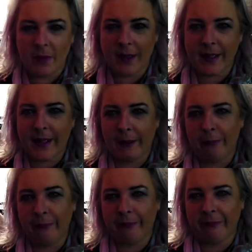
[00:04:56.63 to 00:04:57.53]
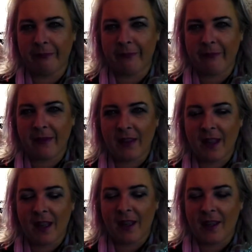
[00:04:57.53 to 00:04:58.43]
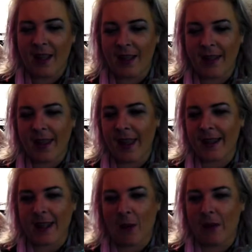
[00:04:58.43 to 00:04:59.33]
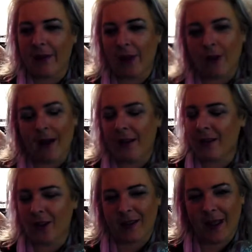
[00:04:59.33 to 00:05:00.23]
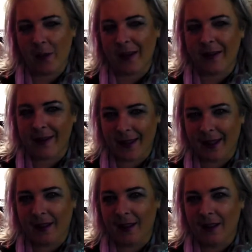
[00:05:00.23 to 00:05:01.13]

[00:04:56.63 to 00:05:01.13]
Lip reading: We'll see. That's how I feel right now. It's just like, we'll see.